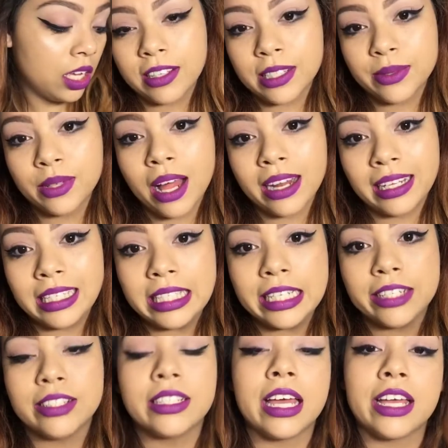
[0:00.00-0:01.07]
Also a lot
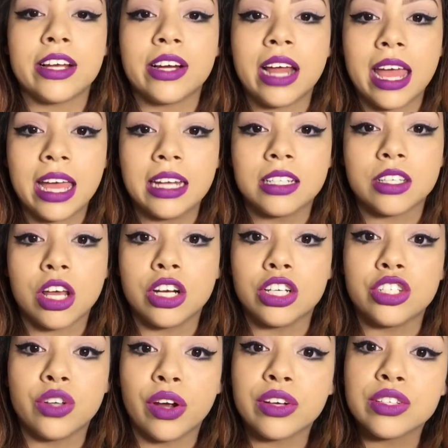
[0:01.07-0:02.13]
easier to get your hands on a
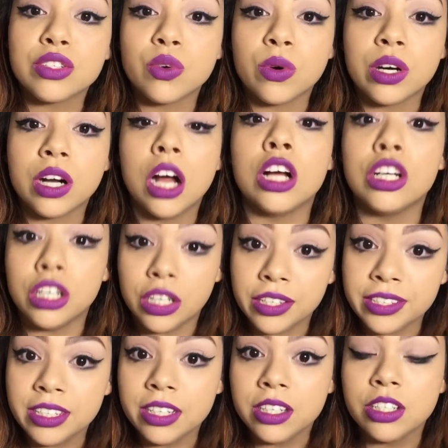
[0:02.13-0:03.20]
drugstore, a
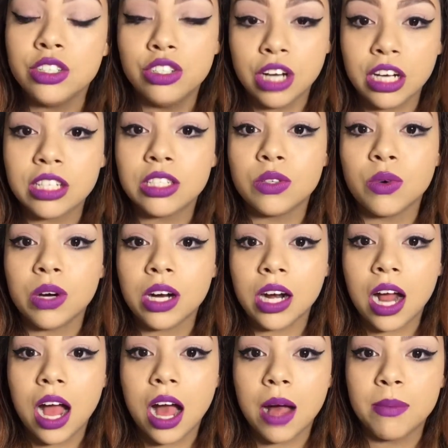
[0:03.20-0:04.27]
good drugstore